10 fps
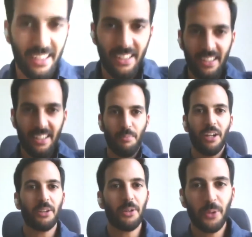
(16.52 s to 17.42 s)
By
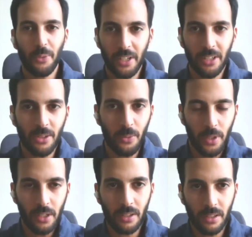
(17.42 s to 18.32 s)
the way, where
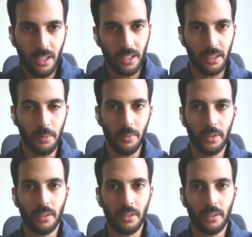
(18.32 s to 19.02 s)
are you staying at the moment?